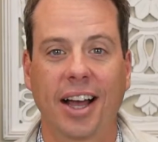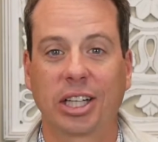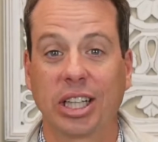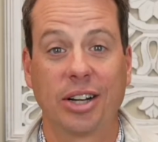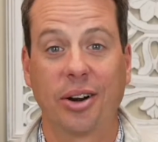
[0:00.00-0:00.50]

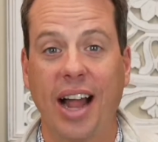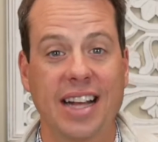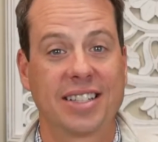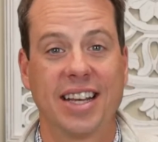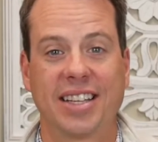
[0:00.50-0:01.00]
Glitter
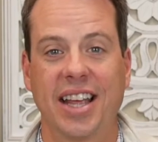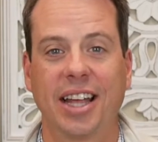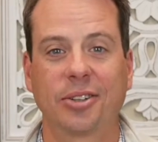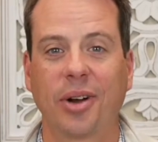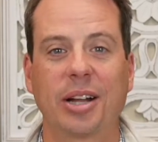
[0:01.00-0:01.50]
has this
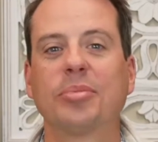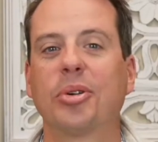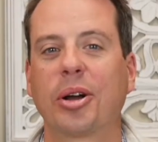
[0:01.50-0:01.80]
incredible